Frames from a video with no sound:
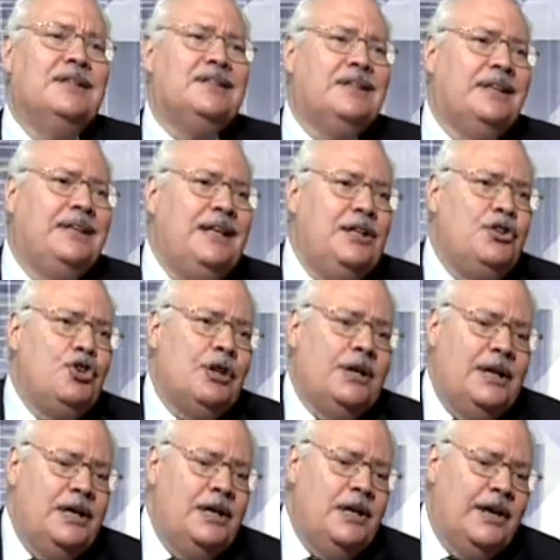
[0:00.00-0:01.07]
a strategic
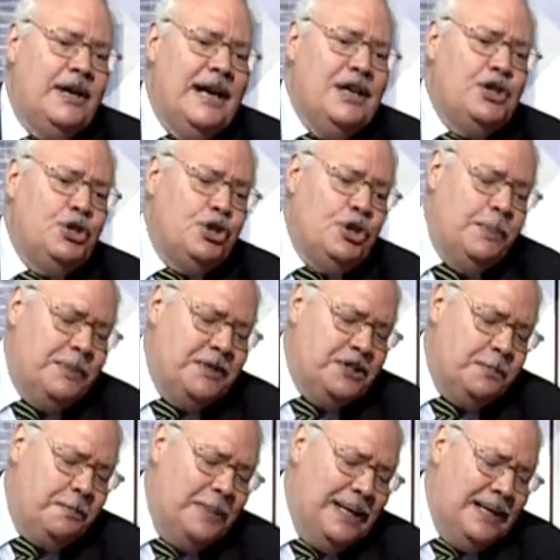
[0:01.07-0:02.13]
relationship
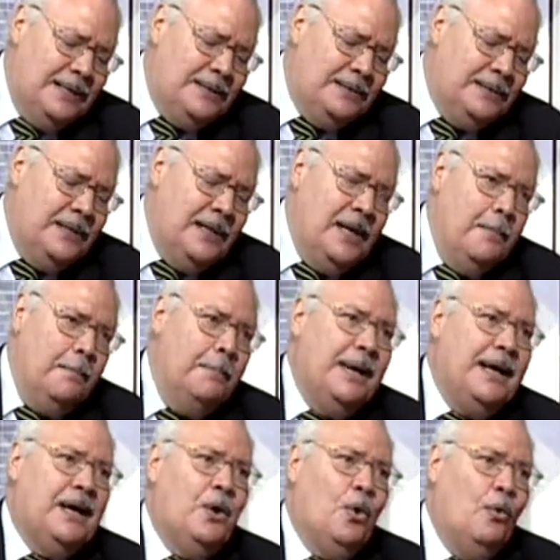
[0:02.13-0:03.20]
is built
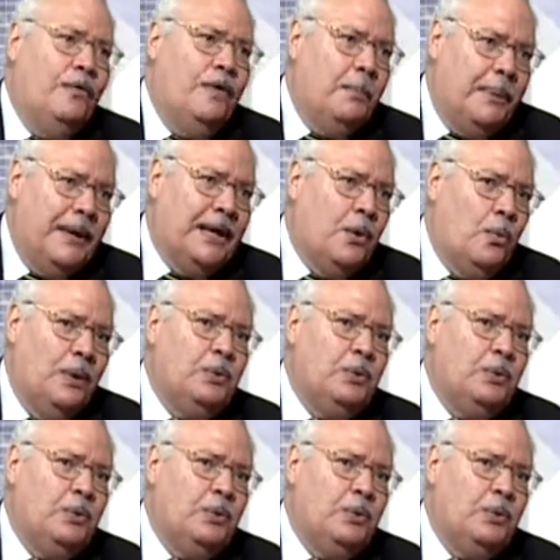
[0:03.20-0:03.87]
brick over brick.